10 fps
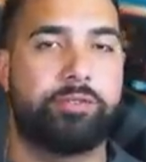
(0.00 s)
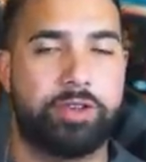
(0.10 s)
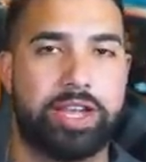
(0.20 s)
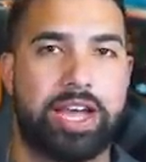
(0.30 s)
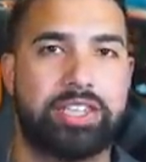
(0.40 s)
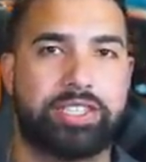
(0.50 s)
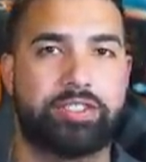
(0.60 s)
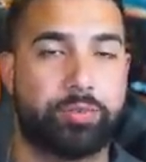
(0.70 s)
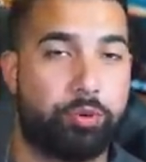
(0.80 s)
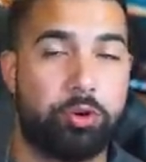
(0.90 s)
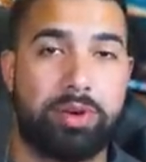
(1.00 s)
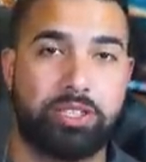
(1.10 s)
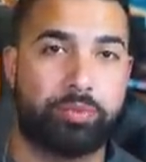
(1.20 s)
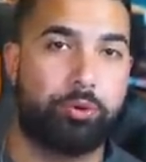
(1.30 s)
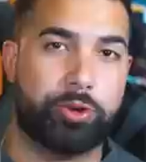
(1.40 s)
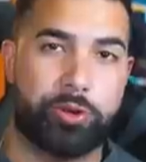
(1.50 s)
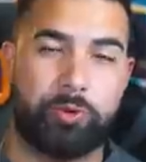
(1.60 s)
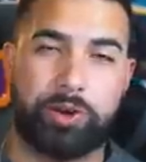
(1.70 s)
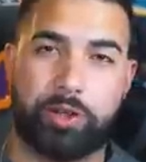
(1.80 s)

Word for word: for you guys that support my supporter creator